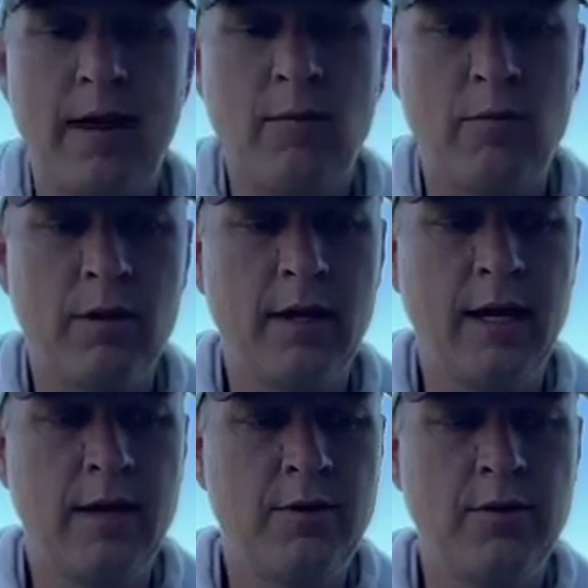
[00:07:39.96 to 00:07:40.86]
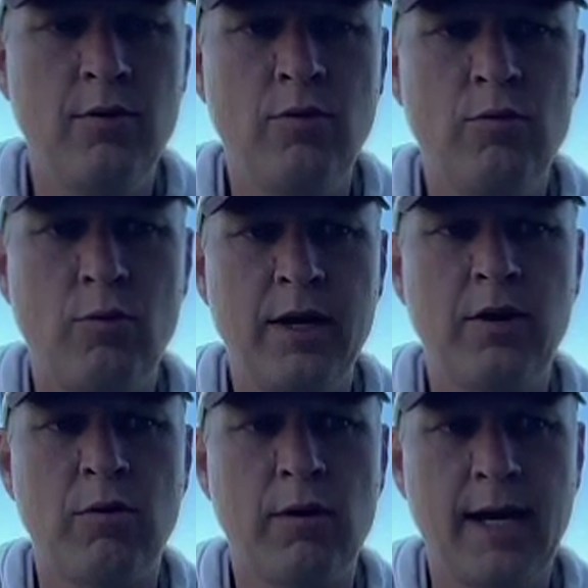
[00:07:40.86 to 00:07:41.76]
they really do
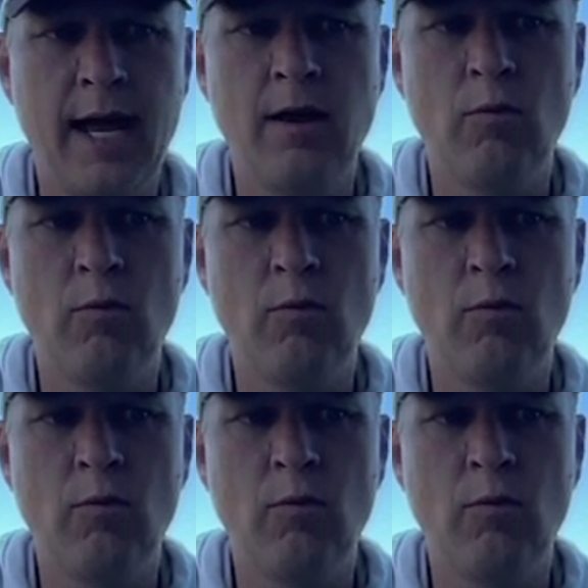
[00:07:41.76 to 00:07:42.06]
recreate